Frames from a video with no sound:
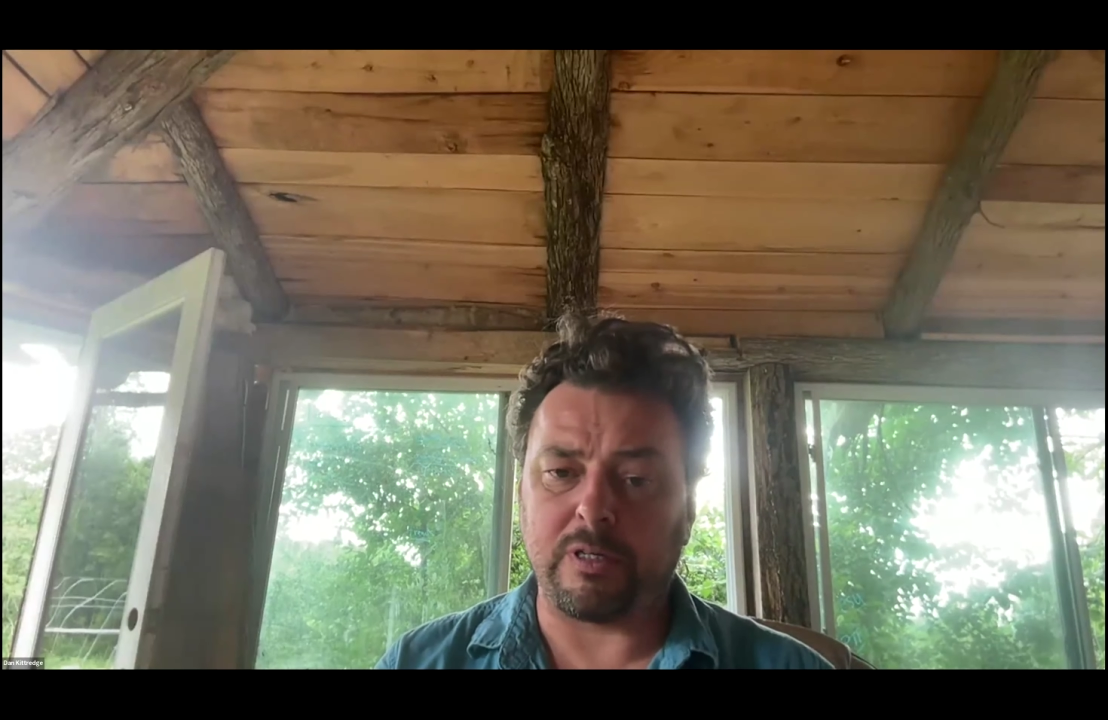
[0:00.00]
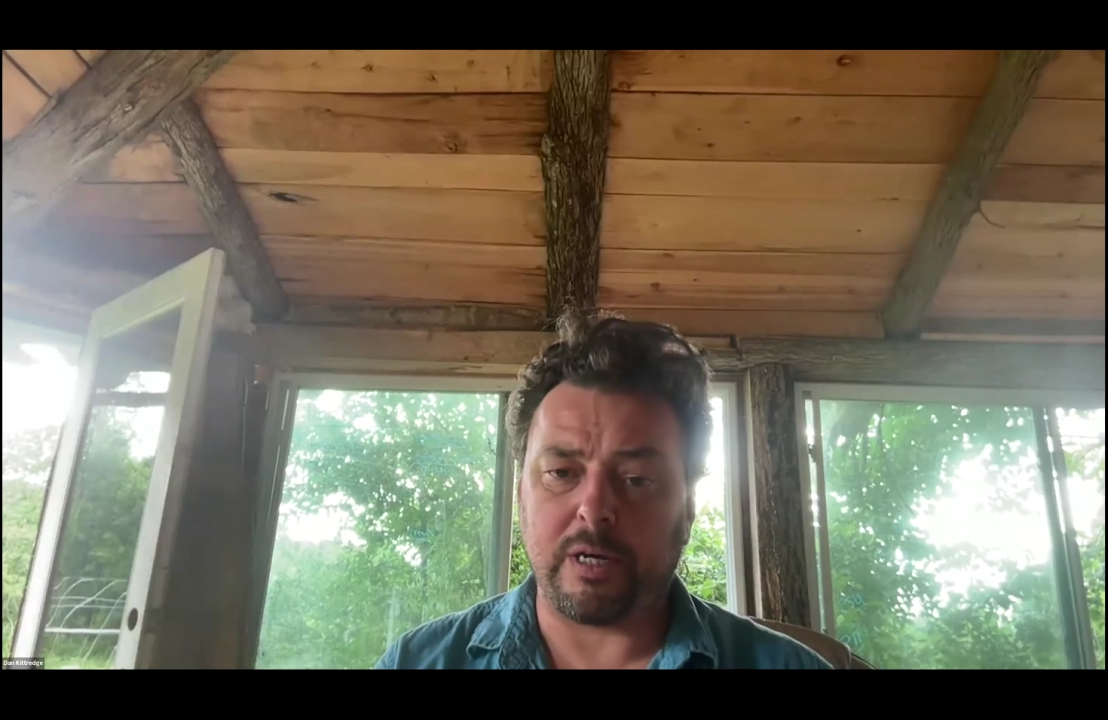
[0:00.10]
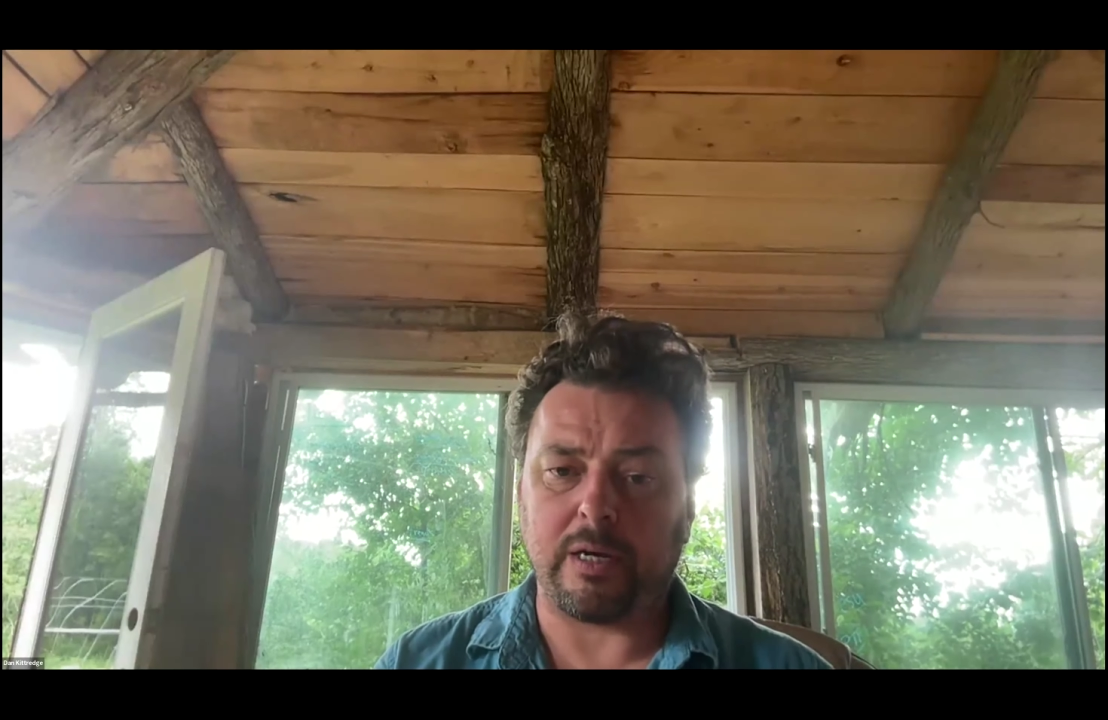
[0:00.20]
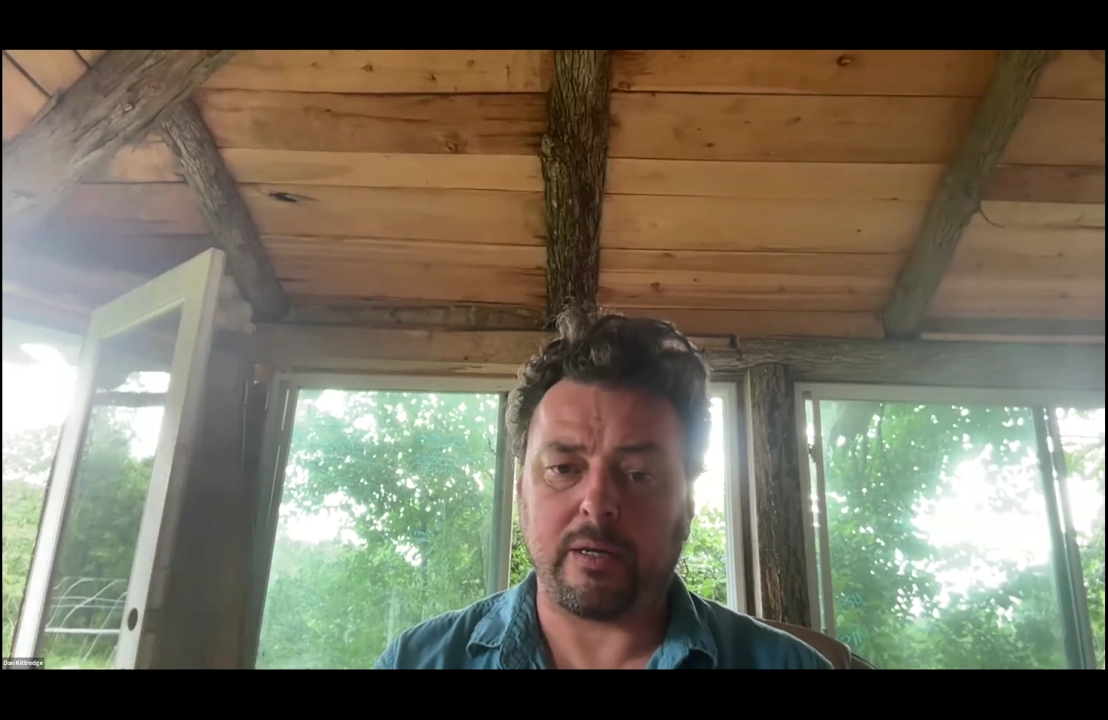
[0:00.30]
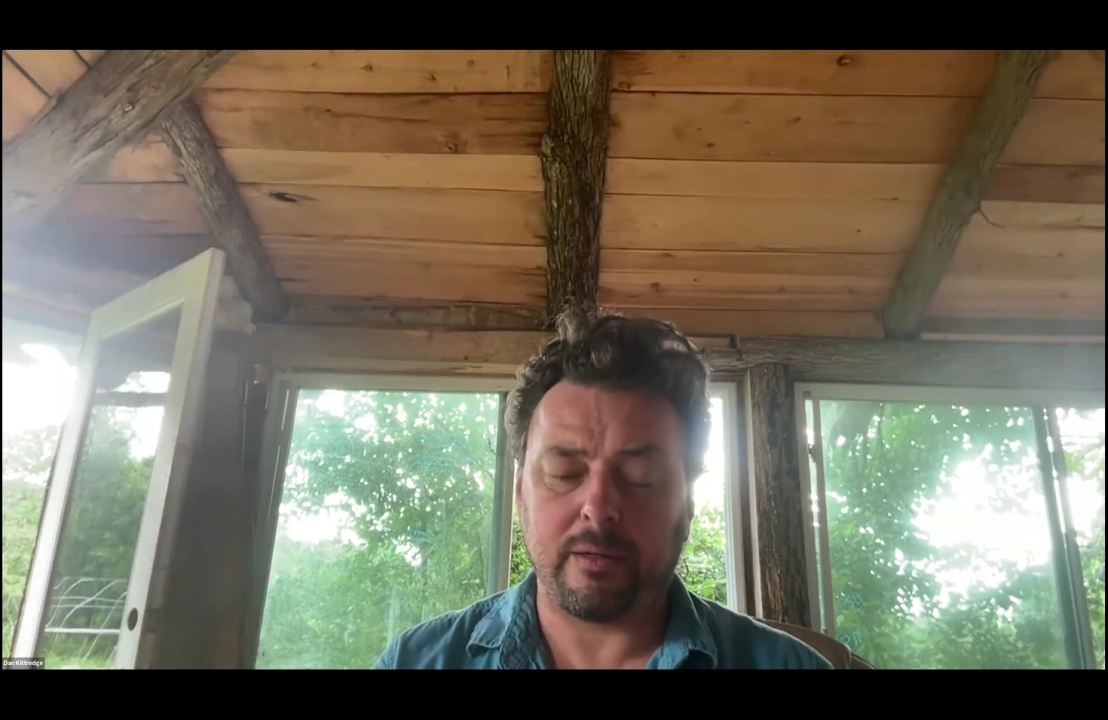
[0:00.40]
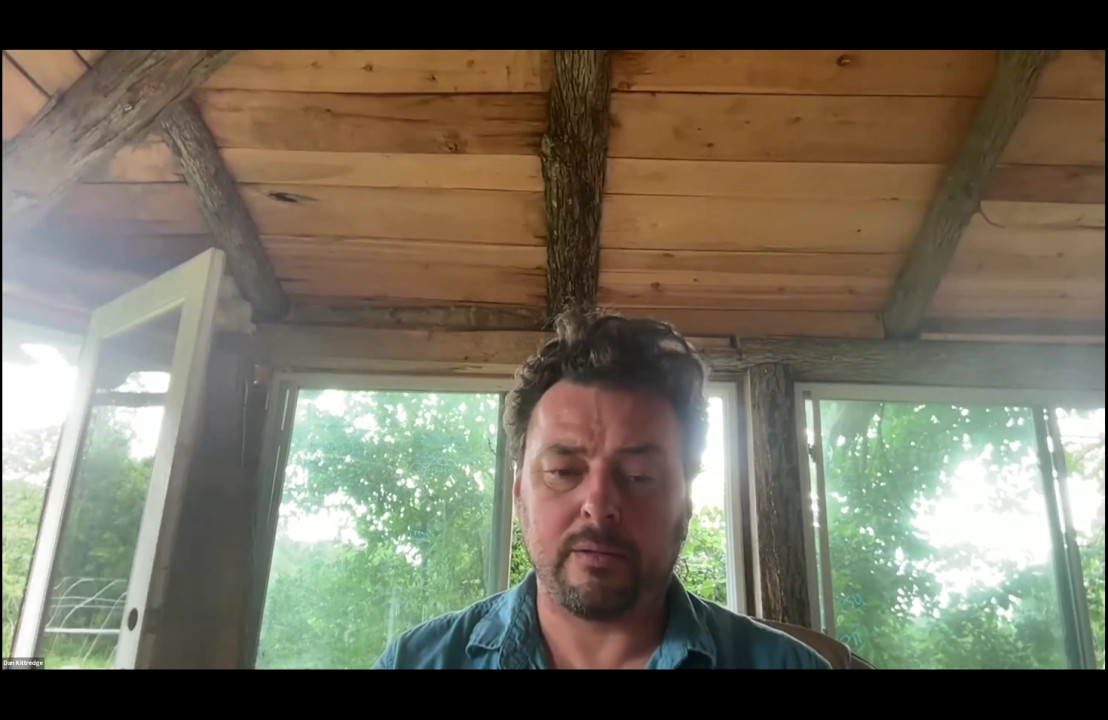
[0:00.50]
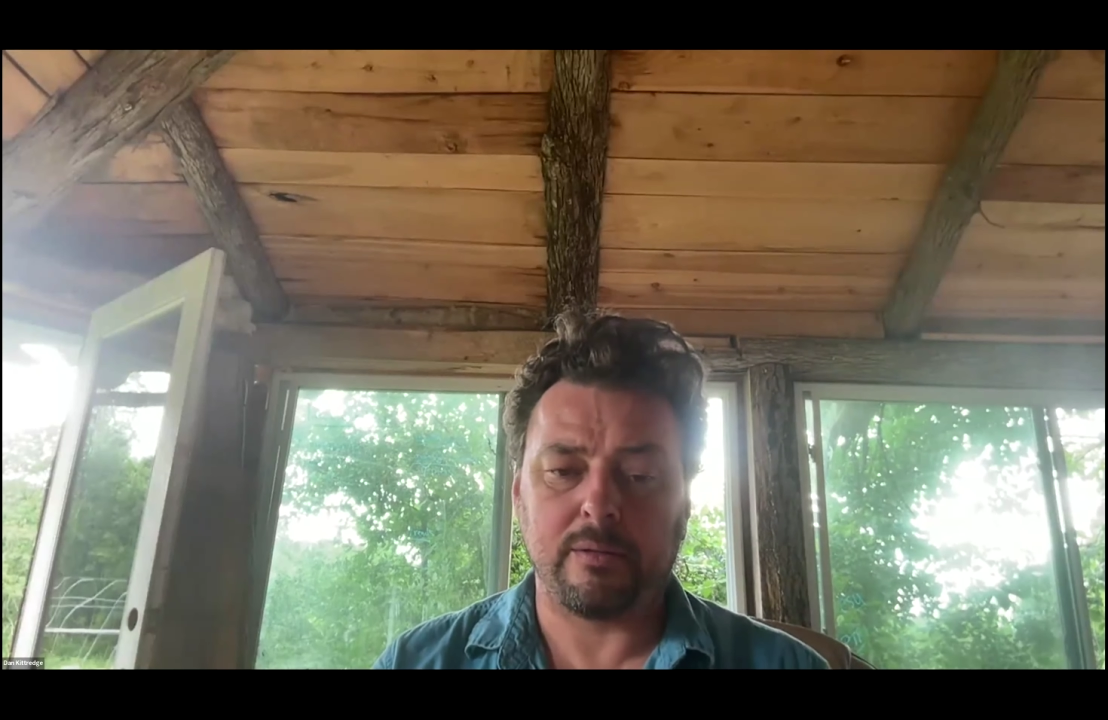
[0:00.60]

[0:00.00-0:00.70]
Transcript: exciting.